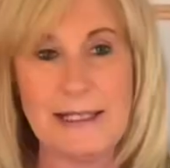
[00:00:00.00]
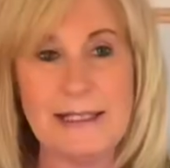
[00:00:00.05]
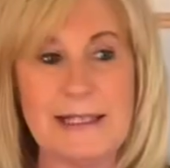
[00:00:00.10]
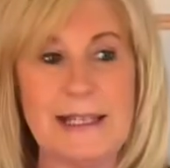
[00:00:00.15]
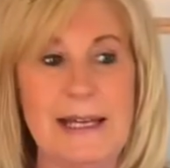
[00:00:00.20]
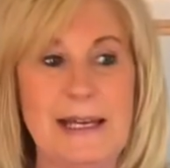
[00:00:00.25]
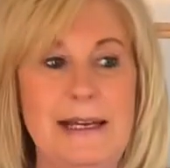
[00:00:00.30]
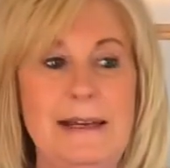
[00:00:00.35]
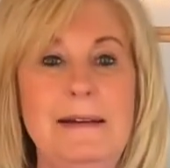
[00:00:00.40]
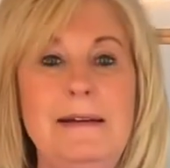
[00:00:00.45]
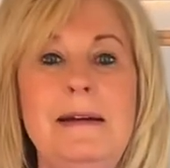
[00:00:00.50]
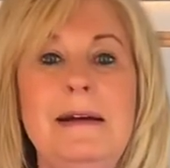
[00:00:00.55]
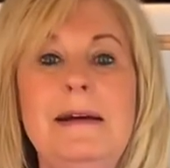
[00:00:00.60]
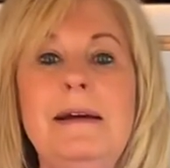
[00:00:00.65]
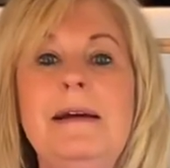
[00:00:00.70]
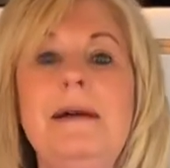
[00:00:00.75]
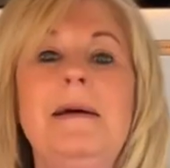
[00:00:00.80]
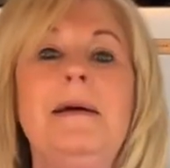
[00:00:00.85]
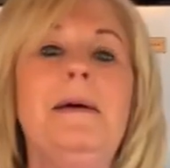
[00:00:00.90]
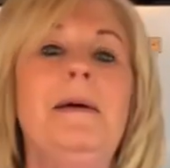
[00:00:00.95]
in.
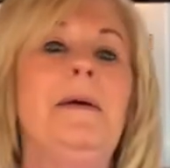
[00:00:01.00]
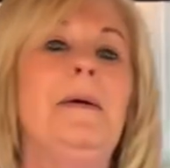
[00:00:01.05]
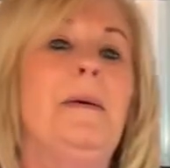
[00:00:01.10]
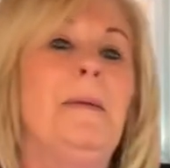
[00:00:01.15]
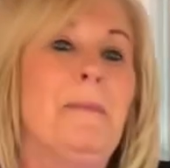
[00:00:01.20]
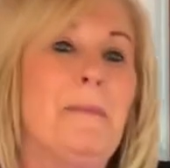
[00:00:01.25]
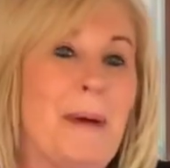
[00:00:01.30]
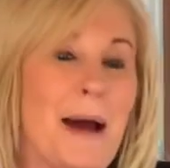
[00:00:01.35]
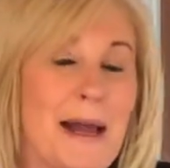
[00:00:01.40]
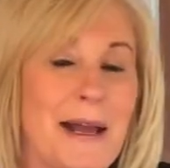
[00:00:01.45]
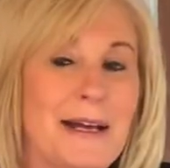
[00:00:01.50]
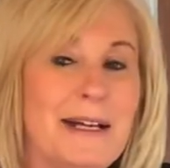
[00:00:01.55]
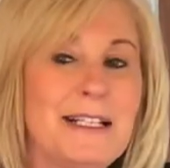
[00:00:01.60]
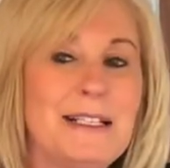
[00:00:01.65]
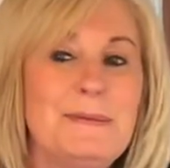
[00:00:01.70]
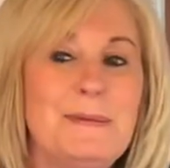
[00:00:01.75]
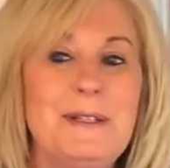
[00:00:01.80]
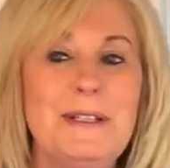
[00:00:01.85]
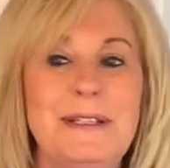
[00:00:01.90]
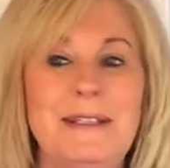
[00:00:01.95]
My
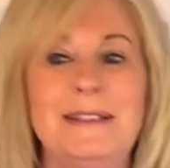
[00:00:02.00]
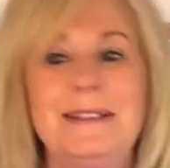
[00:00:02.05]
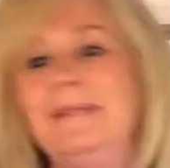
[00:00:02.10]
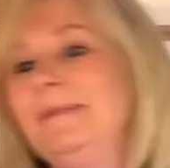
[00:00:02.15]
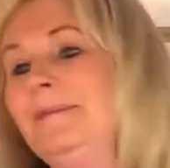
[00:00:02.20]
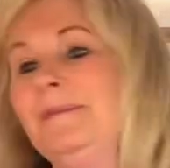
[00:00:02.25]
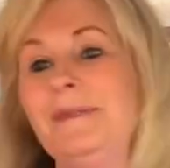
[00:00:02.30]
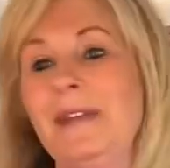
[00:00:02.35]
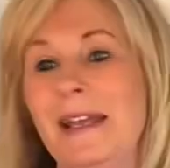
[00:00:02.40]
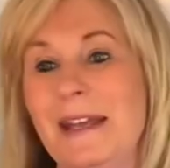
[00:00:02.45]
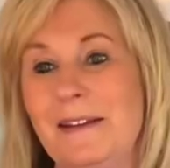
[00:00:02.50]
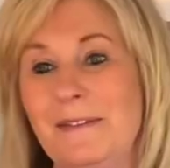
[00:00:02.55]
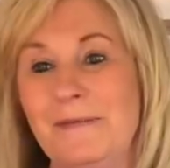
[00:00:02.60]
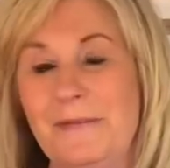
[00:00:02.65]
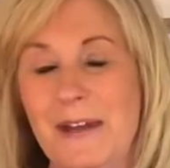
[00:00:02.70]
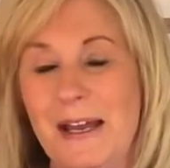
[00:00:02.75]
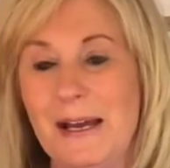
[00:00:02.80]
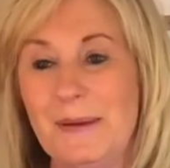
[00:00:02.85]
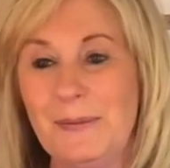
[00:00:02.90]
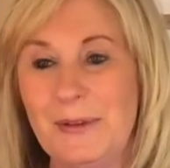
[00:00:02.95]
husband and
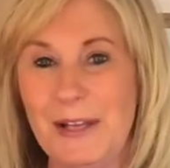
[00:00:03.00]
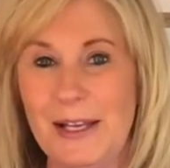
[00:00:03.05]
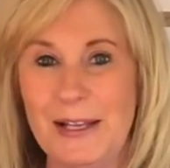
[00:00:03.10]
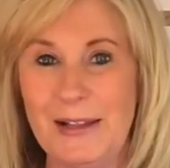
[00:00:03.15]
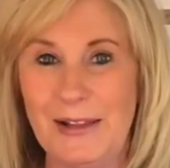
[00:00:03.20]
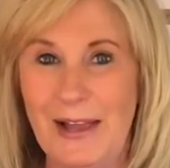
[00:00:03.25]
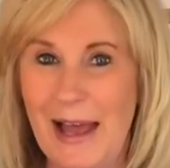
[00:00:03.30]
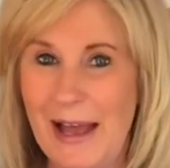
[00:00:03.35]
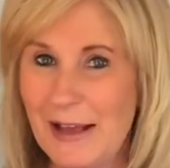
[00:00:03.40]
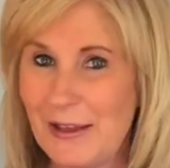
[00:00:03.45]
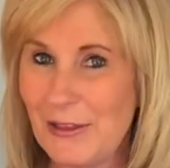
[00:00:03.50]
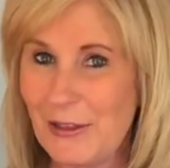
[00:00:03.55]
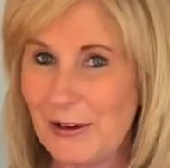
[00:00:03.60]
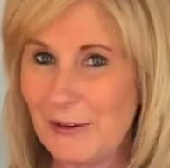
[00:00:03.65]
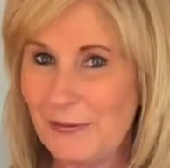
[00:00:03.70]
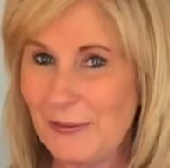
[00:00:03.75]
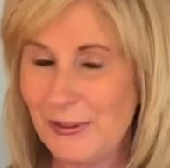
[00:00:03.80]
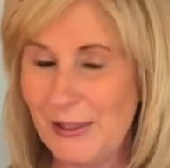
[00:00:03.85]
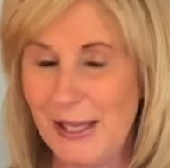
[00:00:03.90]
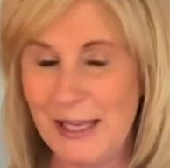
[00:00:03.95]
family like
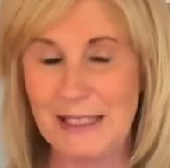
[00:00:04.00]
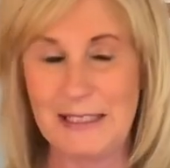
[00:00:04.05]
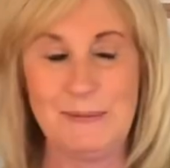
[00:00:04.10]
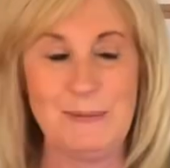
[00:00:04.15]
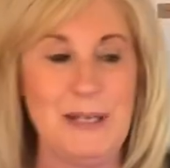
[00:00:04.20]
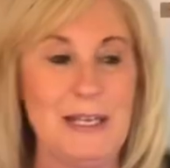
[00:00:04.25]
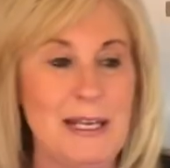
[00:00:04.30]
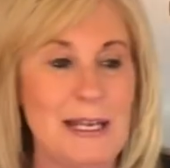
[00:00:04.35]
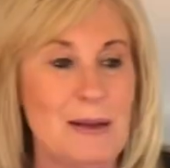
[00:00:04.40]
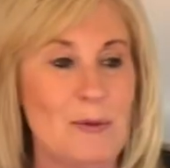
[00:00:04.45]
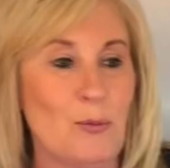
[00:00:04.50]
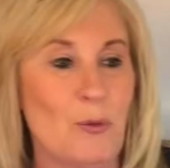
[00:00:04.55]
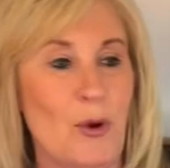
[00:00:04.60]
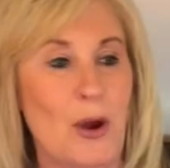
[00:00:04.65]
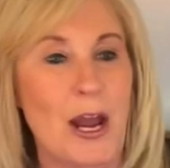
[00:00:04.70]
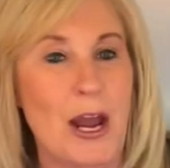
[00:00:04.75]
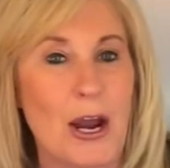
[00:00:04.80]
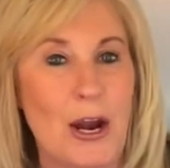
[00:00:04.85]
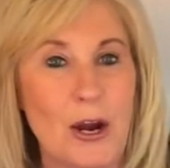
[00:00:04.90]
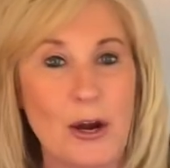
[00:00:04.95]
their fillets medium
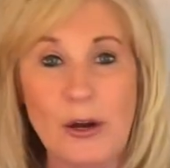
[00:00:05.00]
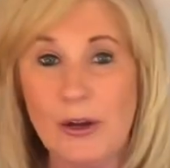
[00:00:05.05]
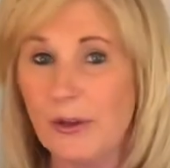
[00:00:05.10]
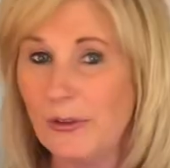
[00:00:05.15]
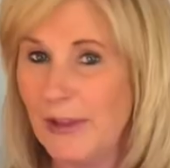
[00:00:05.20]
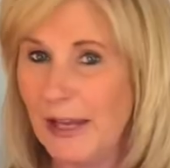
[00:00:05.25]
rare.